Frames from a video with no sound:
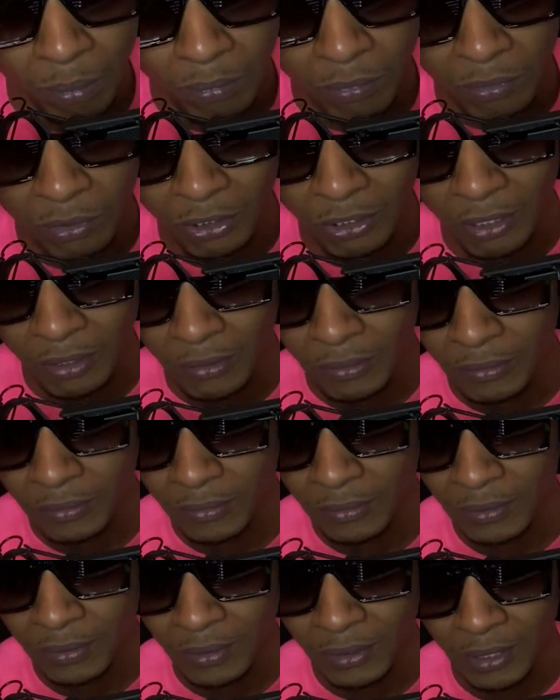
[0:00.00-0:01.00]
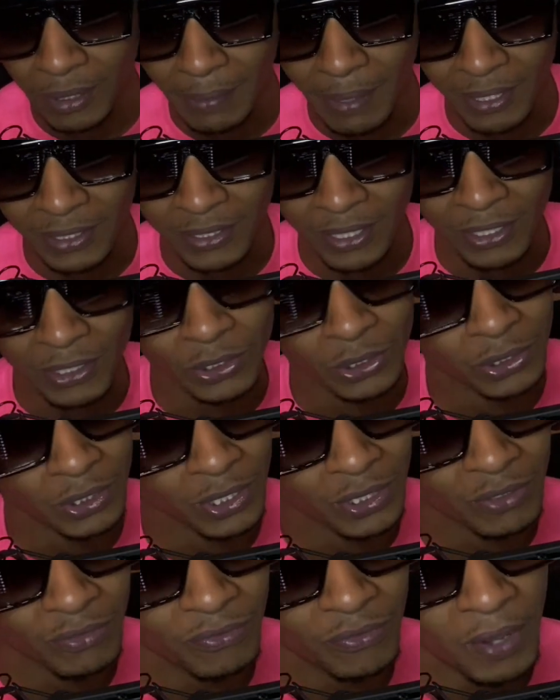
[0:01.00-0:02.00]
So, not saying it's
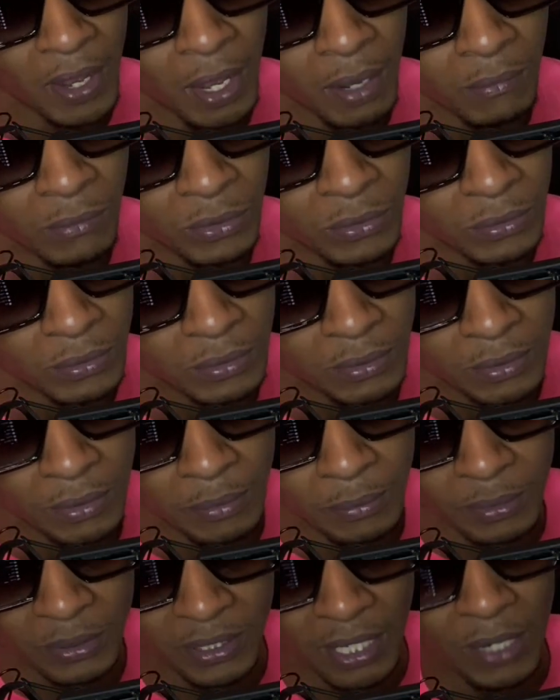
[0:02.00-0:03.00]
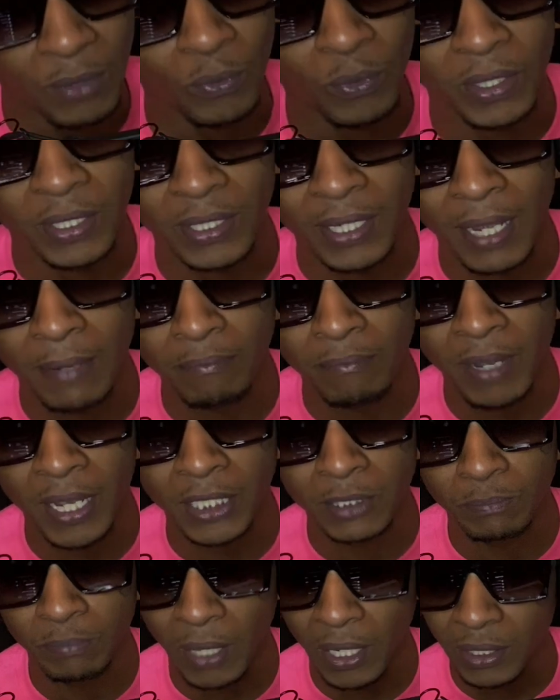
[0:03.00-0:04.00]
justifiable, but they went in that man's
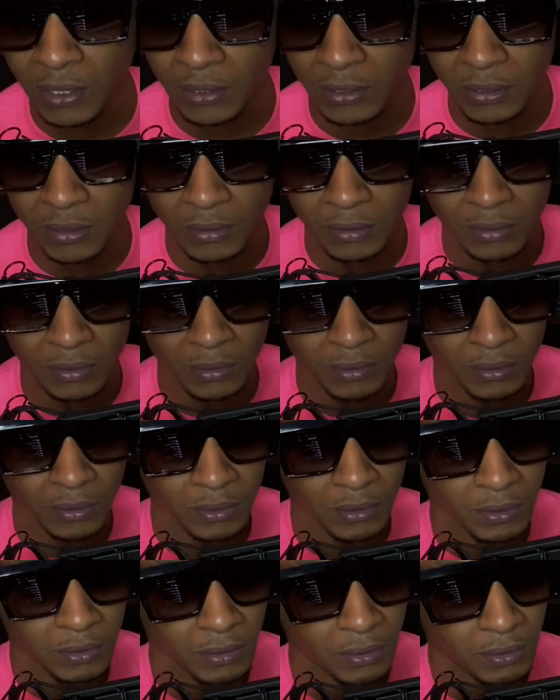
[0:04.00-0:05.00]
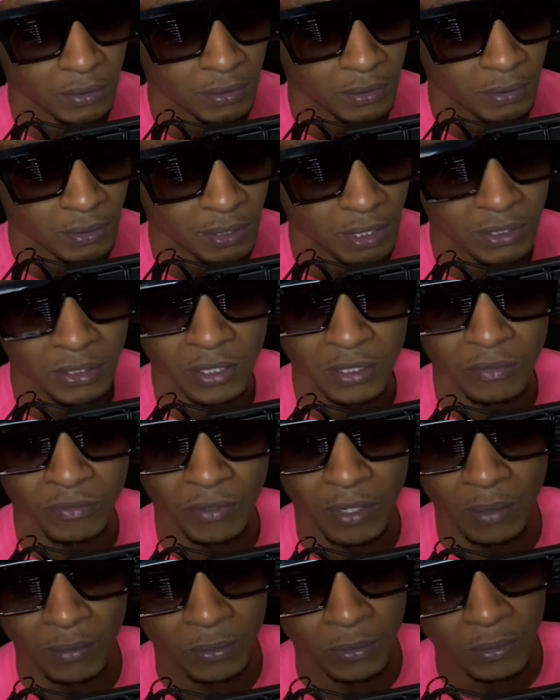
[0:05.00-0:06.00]
pockets. That's
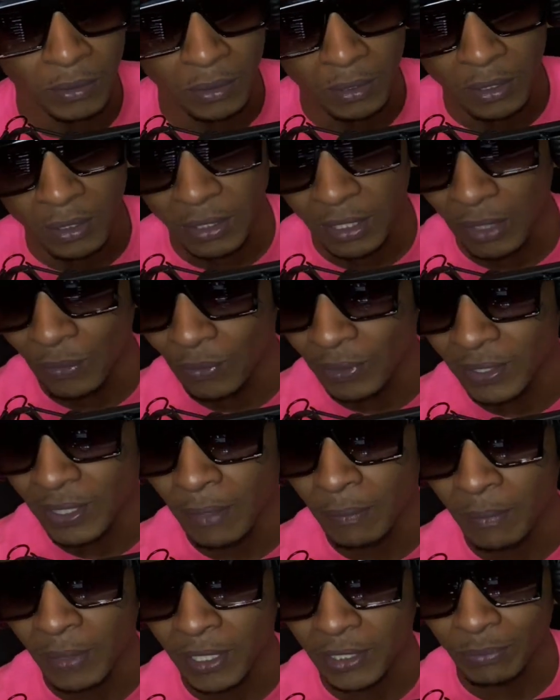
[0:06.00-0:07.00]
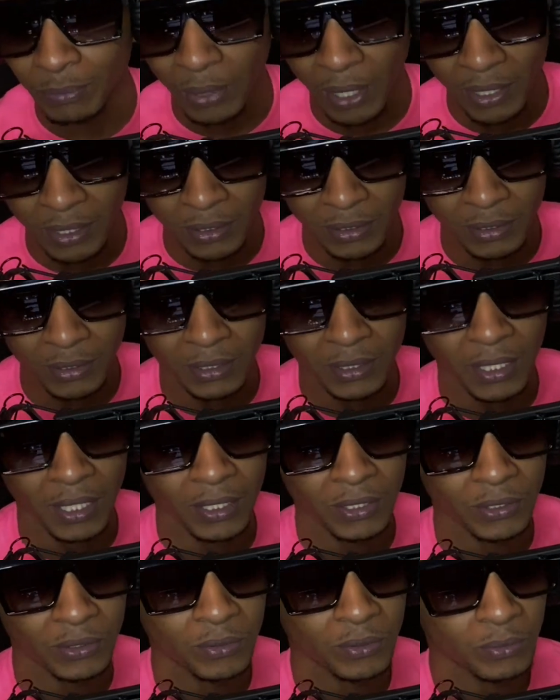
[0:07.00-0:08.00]
justifiable. They went in that man's pockets and they
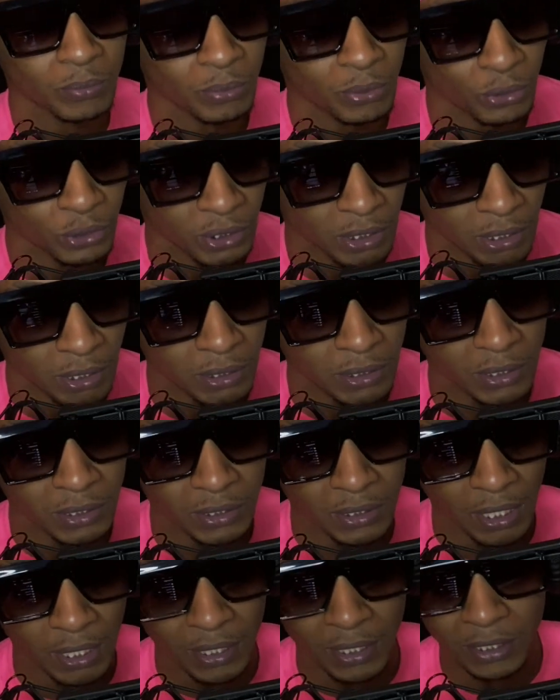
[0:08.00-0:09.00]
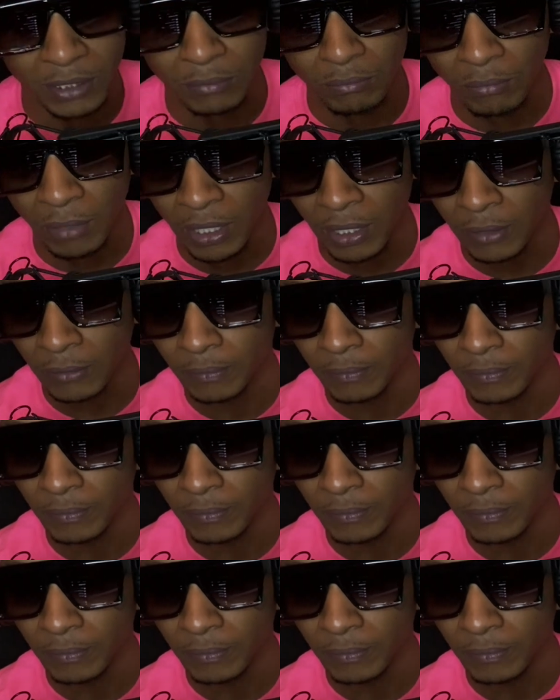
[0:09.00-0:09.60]
proceeded to take his money.